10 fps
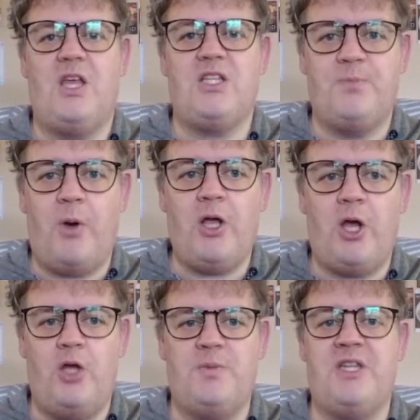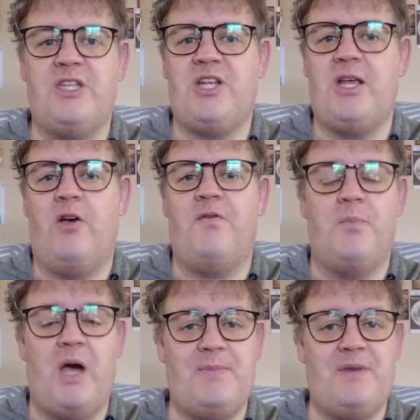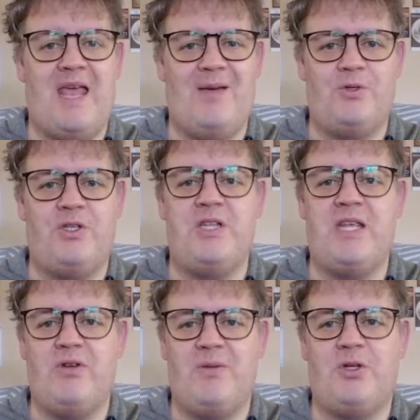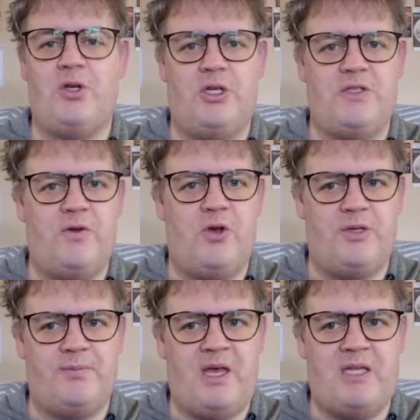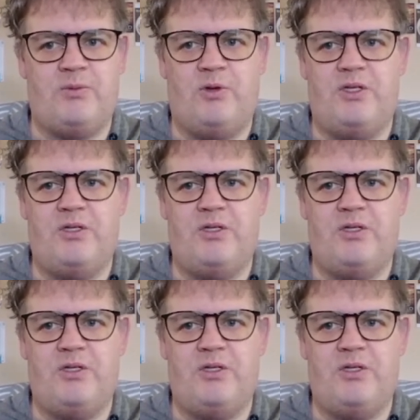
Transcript: Spock hopes that Chekov might be able to decrypt Kirk's forgotten password.